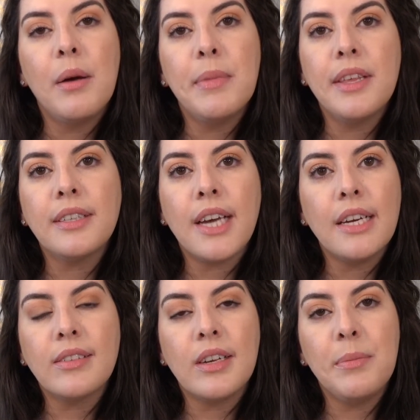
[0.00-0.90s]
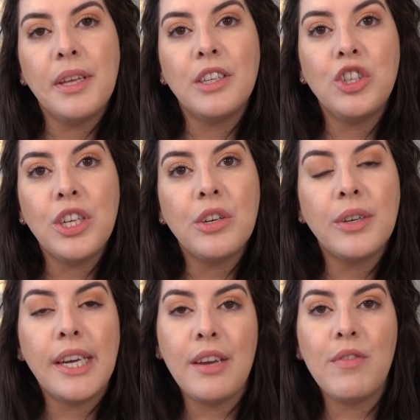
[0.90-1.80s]
This guy is going to be the Chico
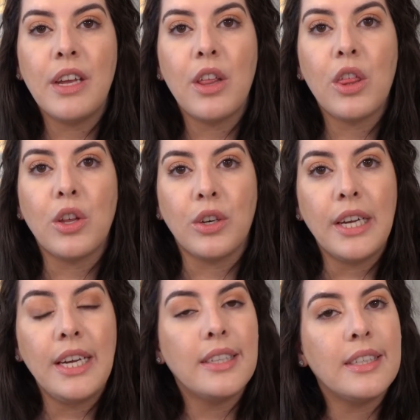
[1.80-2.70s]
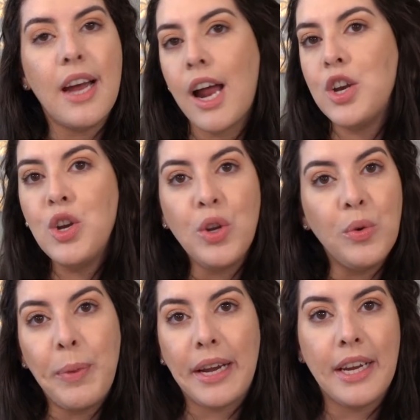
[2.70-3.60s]
KeyFit 30. It's not
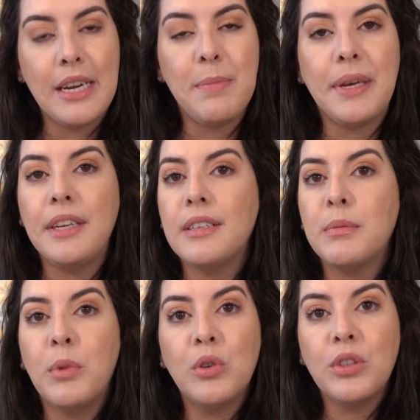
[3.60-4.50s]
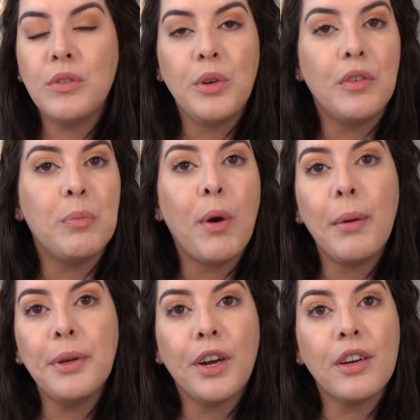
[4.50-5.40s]
new by any means. Most of you have
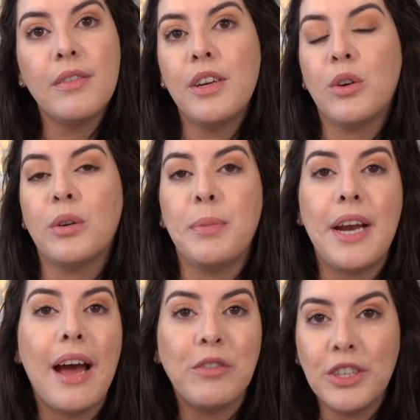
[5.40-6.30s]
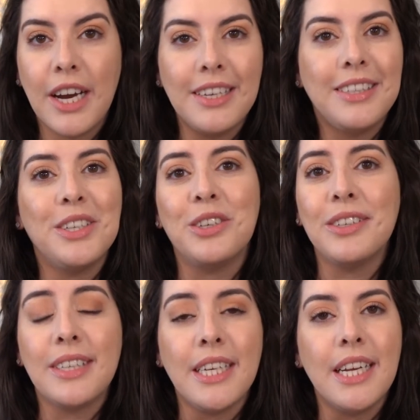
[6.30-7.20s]
probably heard of it or been advertised it or
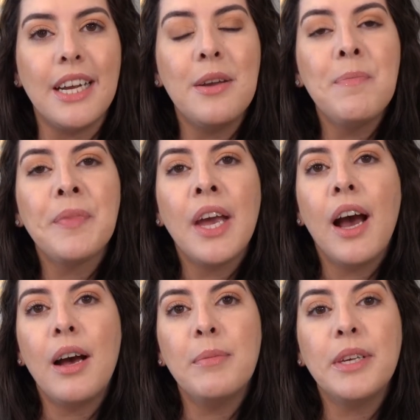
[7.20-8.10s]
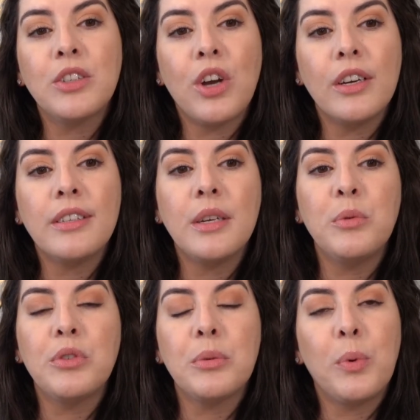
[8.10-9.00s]
seen it. This car seat
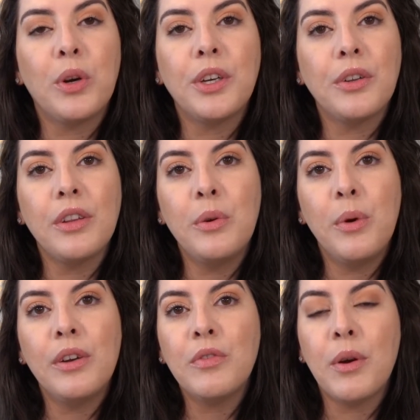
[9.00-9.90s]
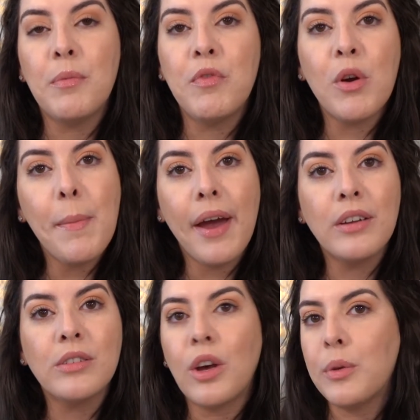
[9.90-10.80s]
will support your little one from 4
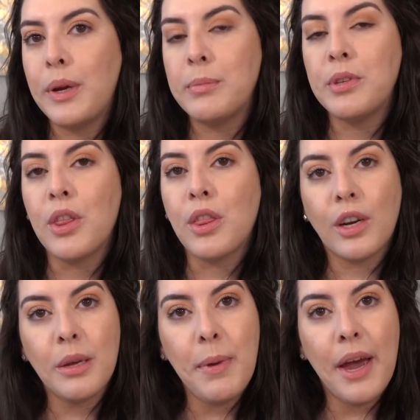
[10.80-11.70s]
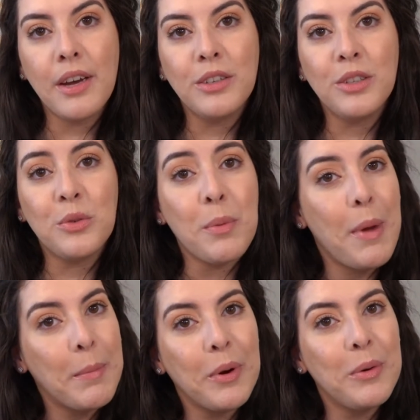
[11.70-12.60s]
pounds all the way up to 30 pounds.
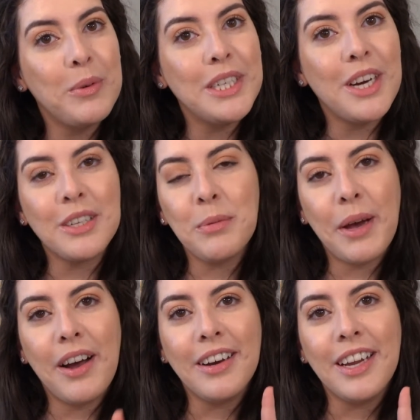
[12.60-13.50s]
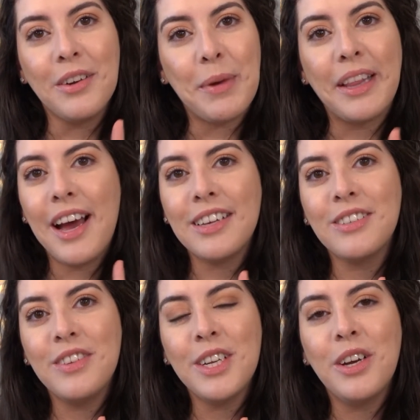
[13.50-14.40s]
Remember when we talked about in my
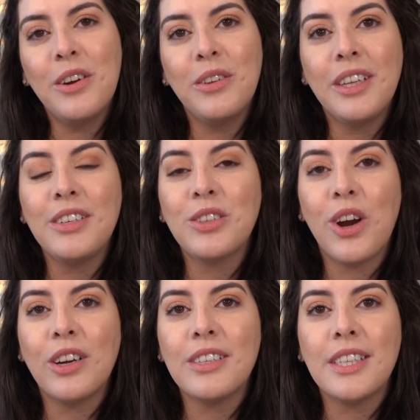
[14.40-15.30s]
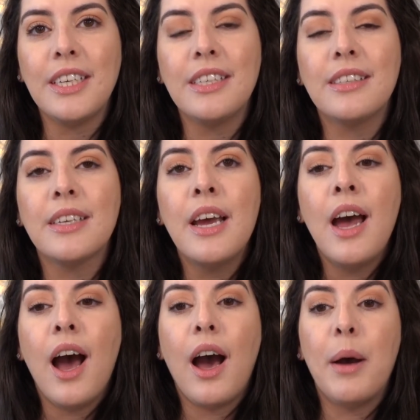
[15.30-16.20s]
last video, these car seats
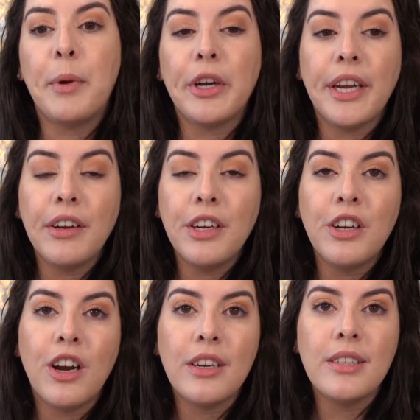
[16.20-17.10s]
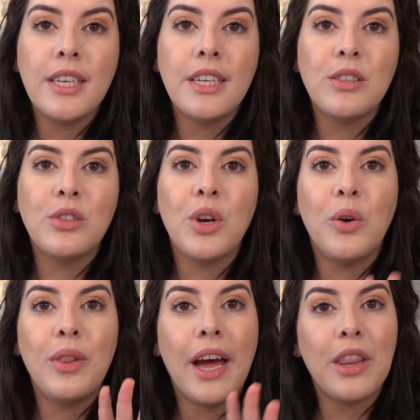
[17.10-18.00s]
are carrier car seats,
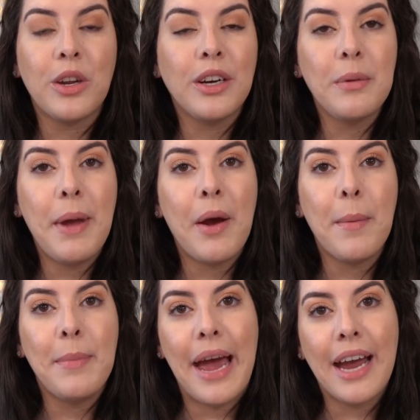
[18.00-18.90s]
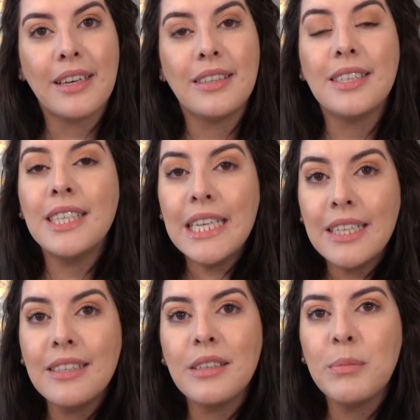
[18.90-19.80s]
so that 30-pound max
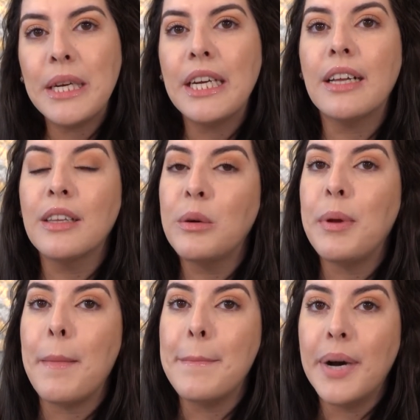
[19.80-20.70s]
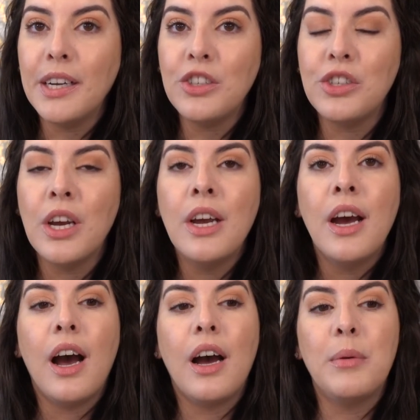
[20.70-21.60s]
tends to be a little bit much.
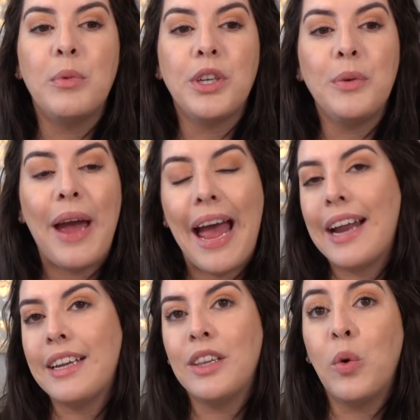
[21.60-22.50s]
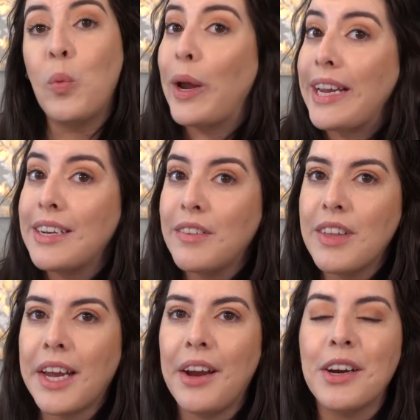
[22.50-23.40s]
When you add in the weight of
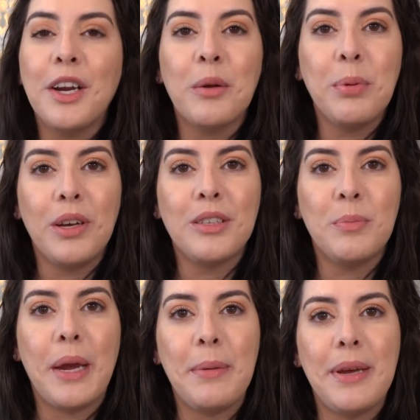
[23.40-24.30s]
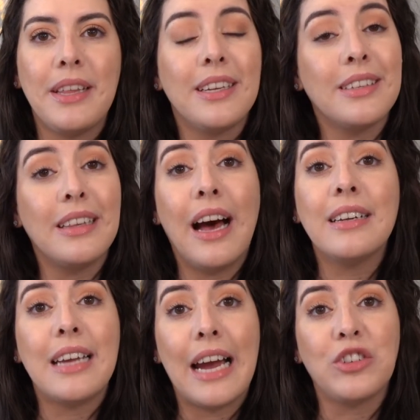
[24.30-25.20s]
the carrier plus baby, that's a
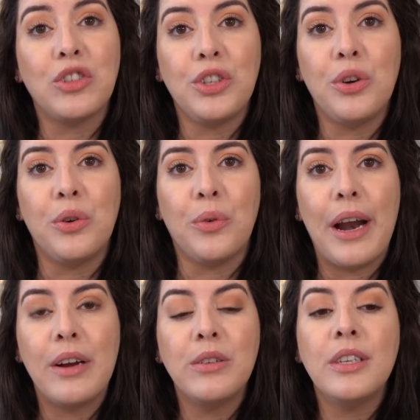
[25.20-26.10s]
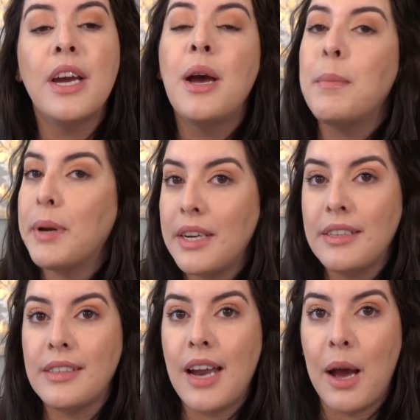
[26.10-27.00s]
lot to actually tote around, but it
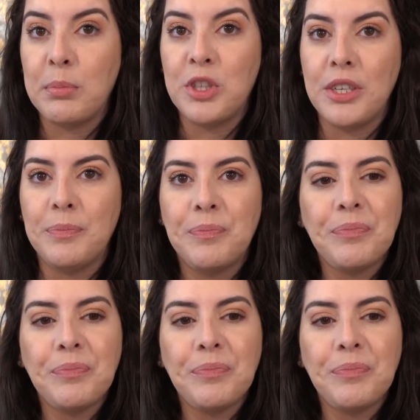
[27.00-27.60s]
is an option.